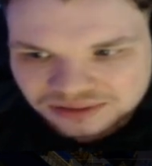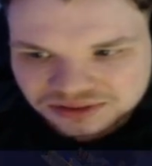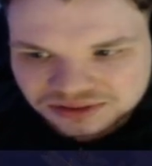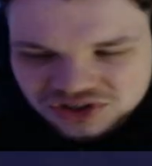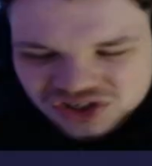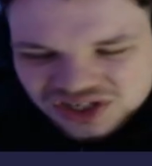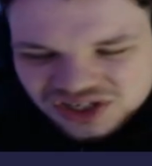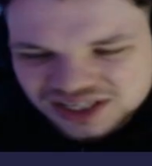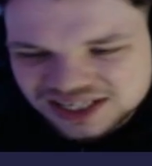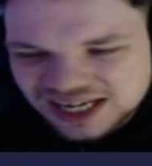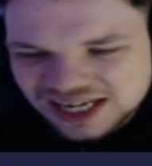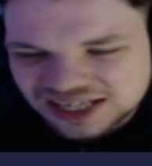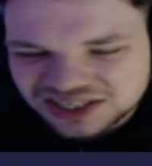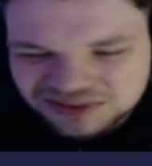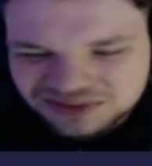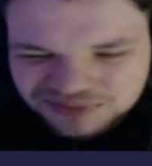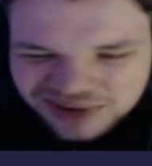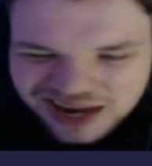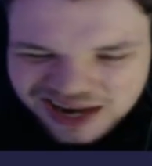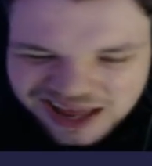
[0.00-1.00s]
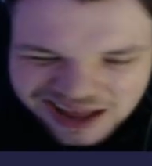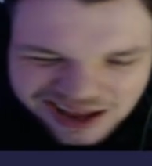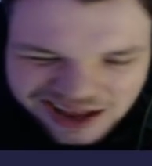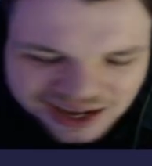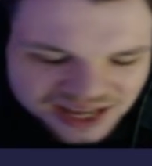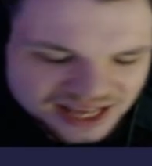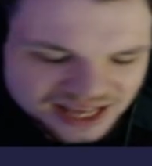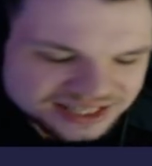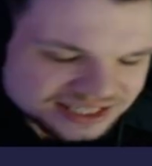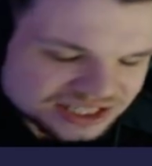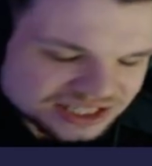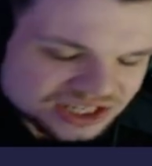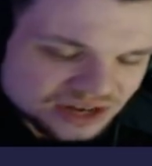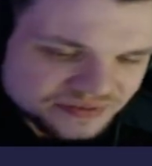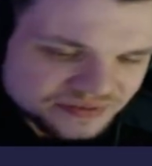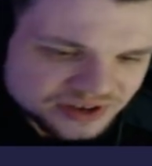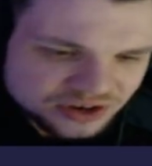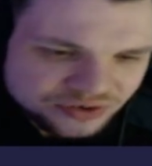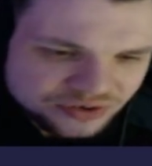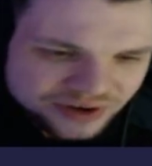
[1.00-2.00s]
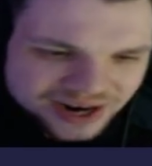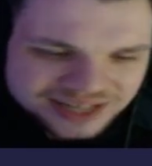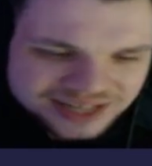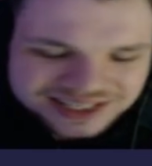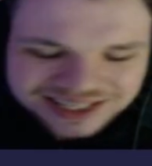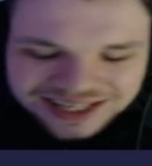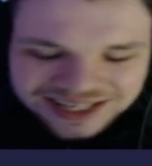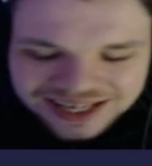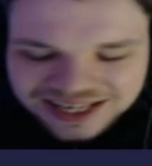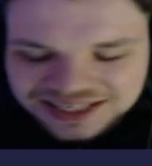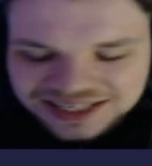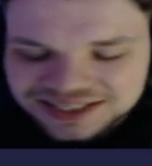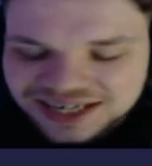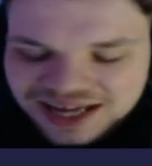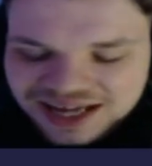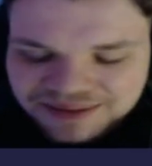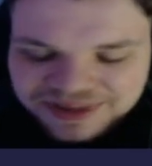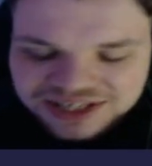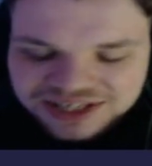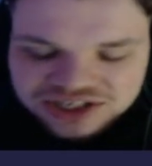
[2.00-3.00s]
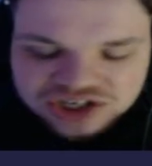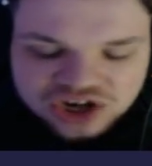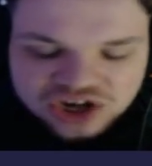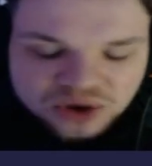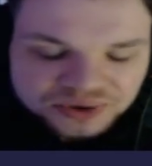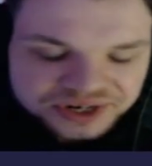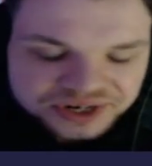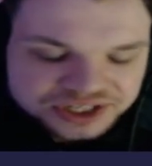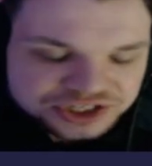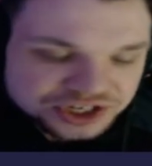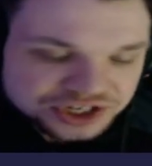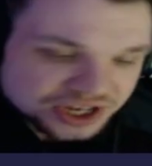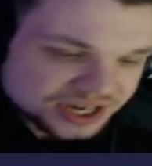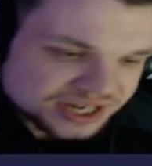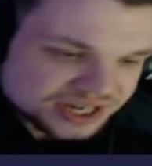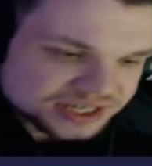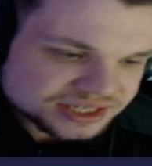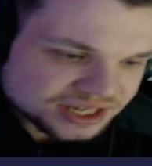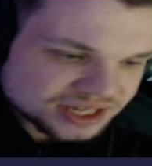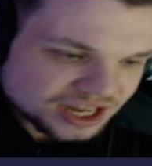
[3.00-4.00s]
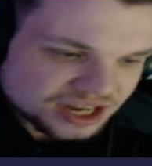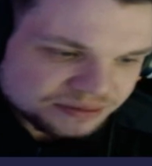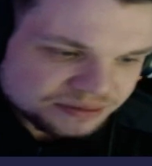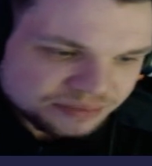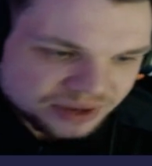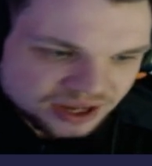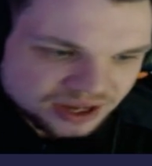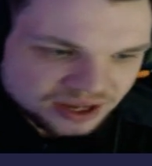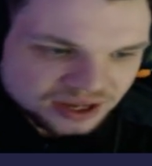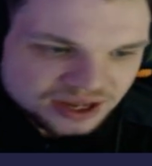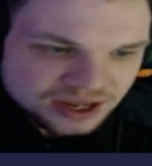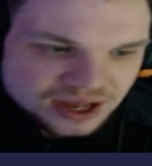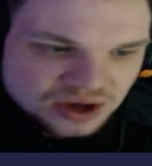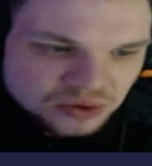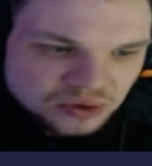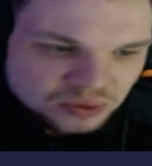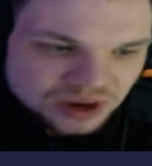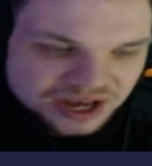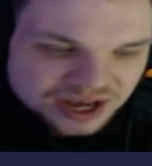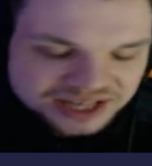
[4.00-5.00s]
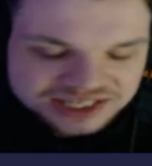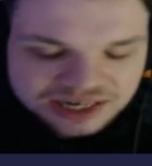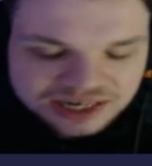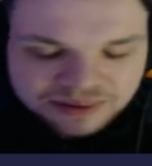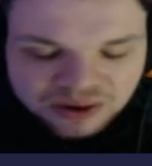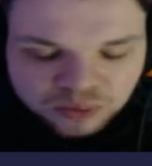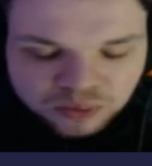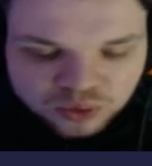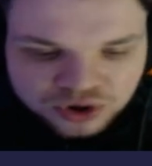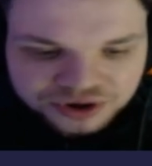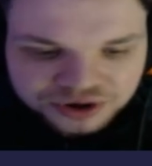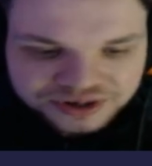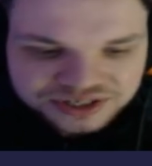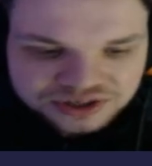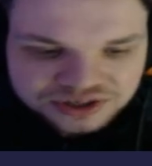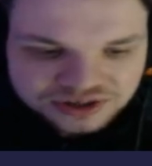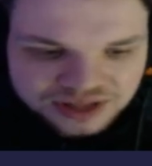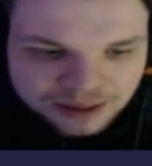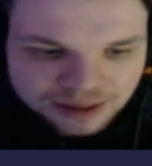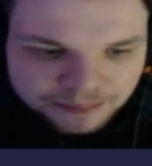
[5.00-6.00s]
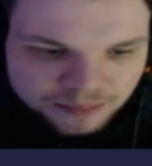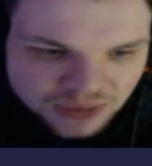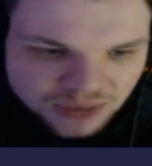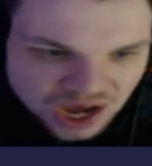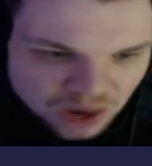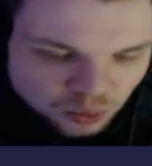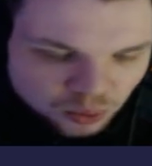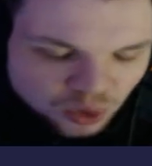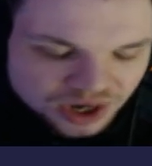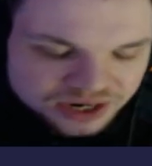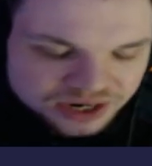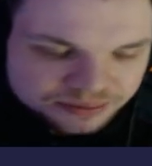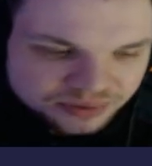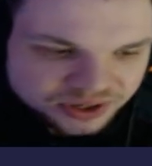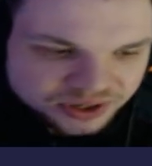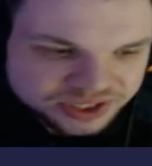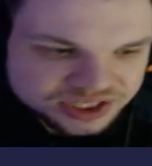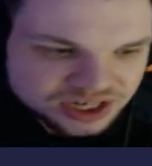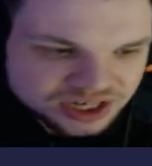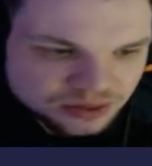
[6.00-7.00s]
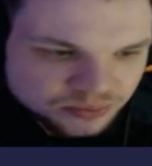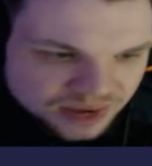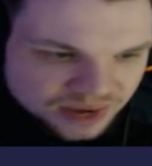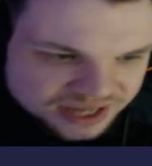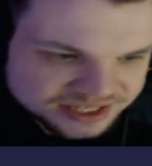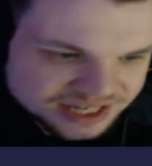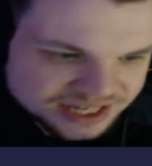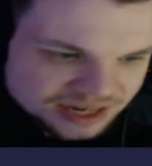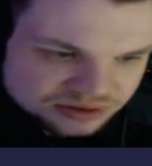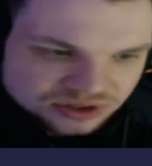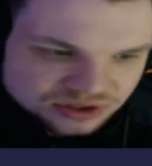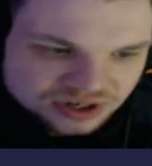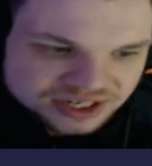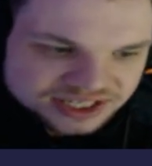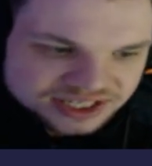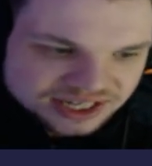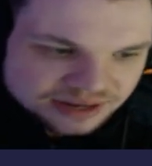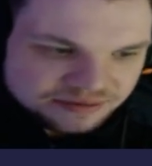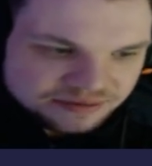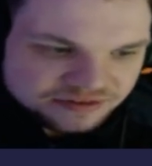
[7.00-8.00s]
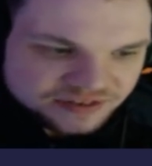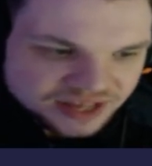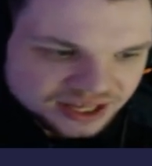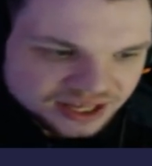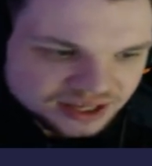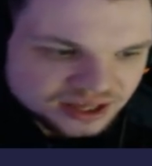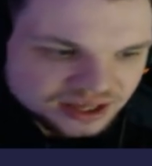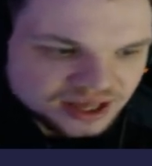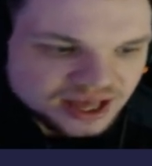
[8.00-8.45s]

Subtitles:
Just a decent player, I guess. He's nothing crazy. He is a little bit slow on the turning side, but like I said about Werner, he's got that wider body type. Martial's got the same thing.